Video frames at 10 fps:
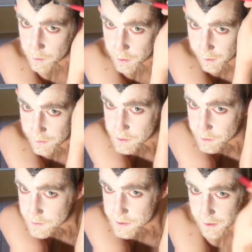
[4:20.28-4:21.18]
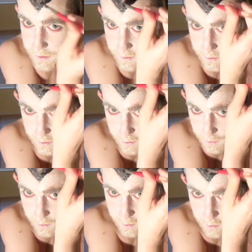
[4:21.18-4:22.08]
Now, as you can see,
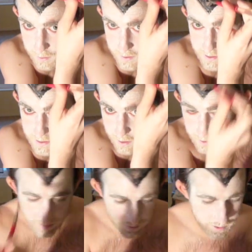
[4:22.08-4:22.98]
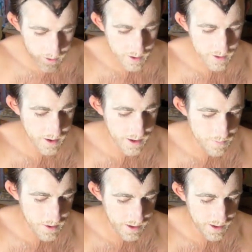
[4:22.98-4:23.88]
this is starting to look a tiny
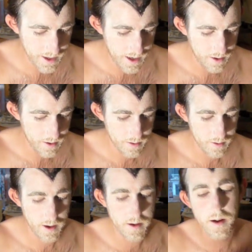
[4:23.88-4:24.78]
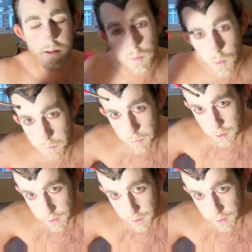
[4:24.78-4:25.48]
bit like a nun's wimple,